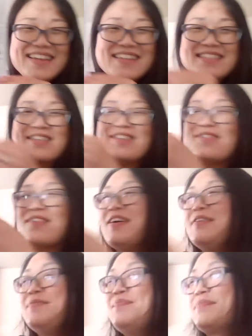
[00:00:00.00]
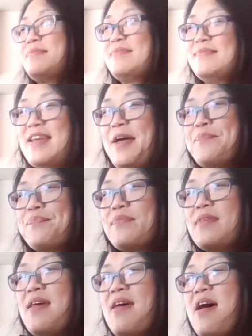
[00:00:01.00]
It's cute, huh? Okay.
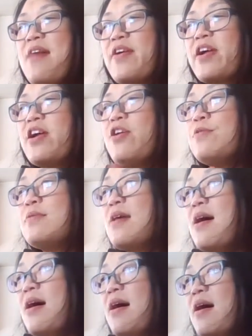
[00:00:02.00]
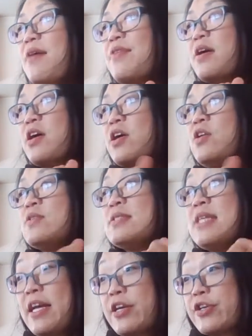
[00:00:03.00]
The girl
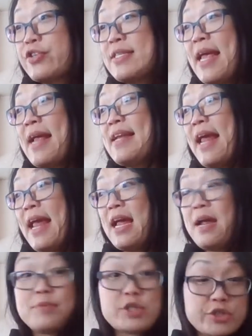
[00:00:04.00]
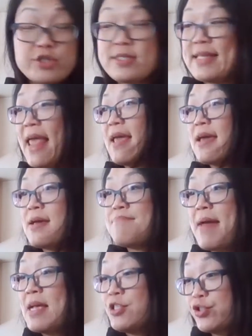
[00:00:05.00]
tinkers and hammers
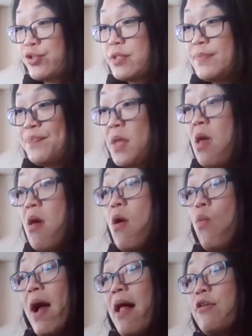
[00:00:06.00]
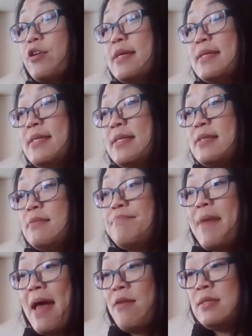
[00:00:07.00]
and measures, while her
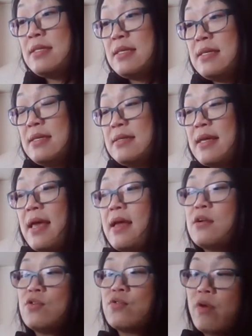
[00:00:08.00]
assistant pounces and